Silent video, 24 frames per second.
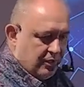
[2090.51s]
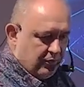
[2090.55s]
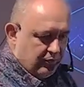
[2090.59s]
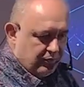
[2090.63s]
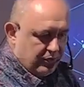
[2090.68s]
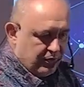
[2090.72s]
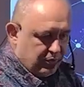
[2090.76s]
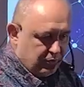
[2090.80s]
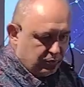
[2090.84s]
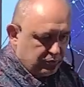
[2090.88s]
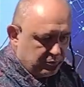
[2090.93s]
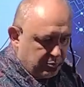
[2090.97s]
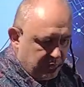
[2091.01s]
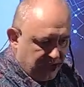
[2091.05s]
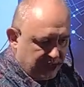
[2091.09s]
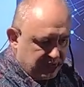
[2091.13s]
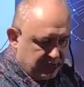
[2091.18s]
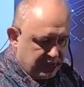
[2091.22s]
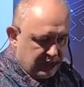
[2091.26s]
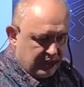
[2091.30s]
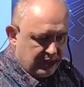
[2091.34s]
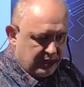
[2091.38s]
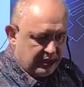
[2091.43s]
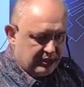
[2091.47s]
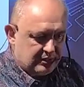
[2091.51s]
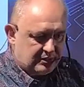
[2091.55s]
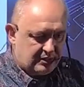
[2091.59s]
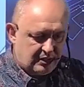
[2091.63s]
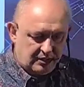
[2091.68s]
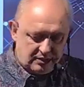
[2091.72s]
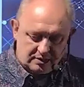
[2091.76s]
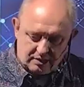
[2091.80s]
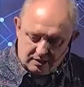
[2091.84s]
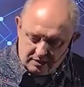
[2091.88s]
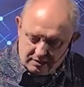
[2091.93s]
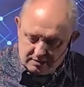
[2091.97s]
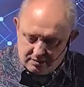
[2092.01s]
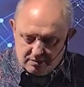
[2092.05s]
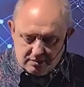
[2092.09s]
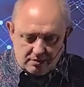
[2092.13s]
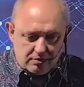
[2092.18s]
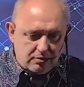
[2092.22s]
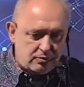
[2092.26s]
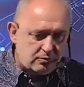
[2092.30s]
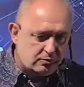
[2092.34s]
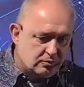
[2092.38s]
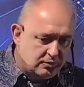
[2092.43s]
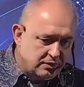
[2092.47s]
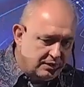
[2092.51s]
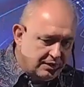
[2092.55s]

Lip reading: those big cities. They just, you know,